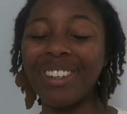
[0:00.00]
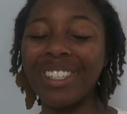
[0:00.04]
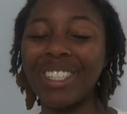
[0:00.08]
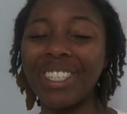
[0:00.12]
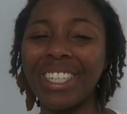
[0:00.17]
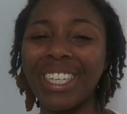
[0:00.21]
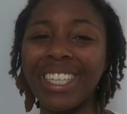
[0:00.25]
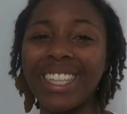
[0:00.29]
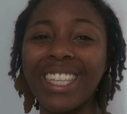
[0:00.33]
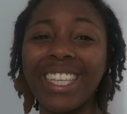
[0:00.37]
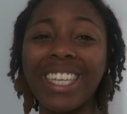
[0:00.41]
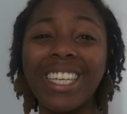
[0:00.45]

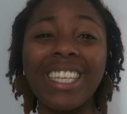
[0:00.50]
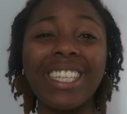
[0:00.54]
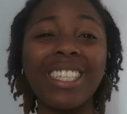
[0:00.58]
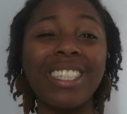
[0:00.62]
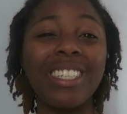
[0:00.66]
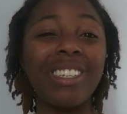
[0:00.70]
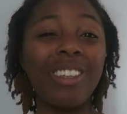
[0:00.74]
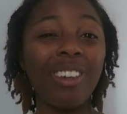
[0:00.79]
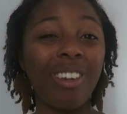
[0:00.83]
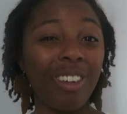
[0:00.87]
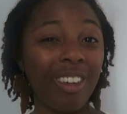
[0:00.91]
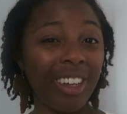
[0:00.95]
which I think
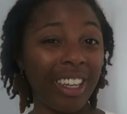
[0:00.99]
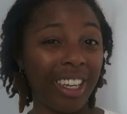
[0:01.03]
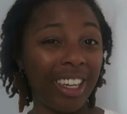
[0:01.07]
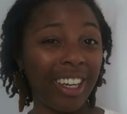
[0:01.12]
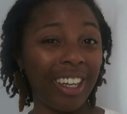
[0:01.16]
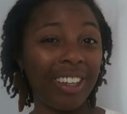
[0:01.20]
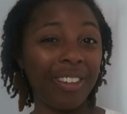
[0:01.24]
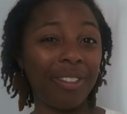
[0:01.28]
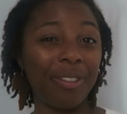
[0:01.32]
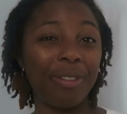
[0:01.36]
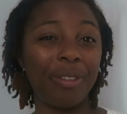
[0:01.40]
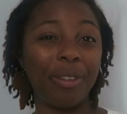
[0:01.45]
is long
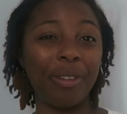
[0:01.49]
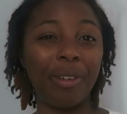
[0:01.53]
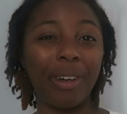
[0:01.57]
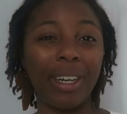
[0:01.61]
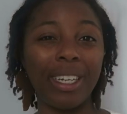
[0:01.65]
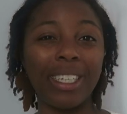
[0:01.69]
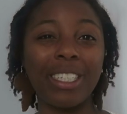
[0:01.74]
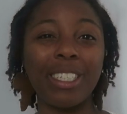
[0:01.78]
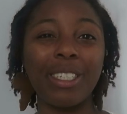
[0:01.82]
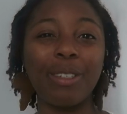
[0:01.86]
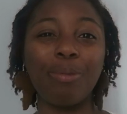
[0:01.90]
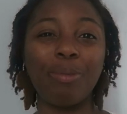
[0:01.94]
enough for
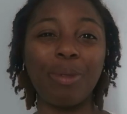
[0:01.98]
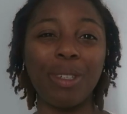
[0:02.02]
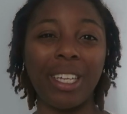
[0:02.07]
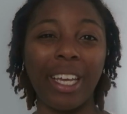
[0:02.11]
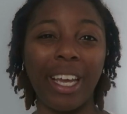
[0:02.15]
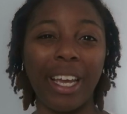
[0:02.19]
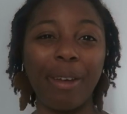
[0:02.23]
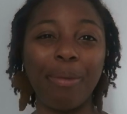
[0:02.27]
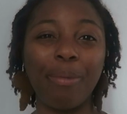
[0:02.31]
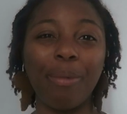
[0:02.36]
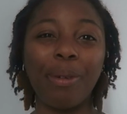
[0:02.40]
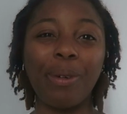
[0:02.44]
us to be
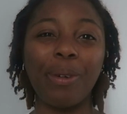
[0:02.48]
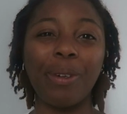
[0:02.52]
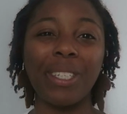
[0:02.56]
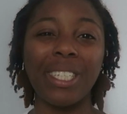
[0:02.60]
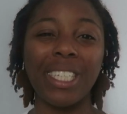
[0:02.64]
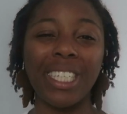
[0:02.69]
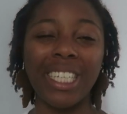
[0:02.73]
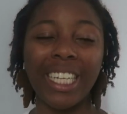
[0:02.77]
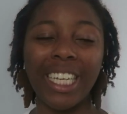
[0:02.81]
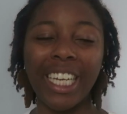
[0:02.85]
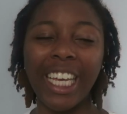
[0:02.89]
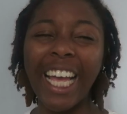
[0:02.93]
able
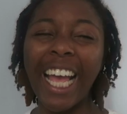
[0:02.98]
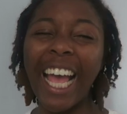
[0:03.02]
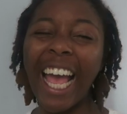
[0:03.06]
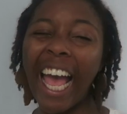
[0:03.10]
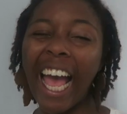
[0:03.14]
to